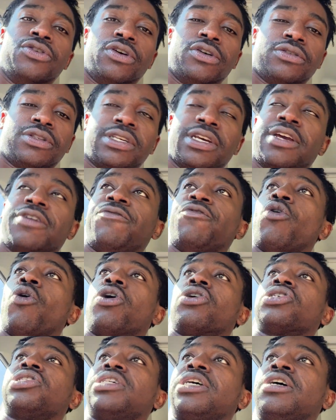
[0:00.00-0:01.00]
know, to, for
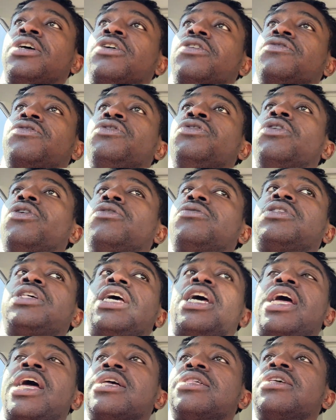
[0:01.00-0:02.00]
ourselves, you know I'm
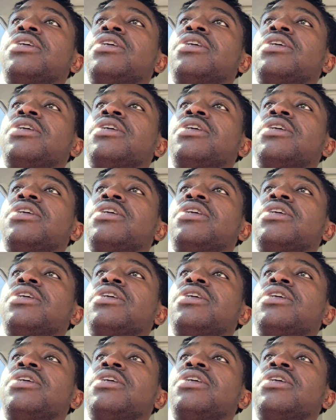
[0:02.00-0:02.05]
saying, as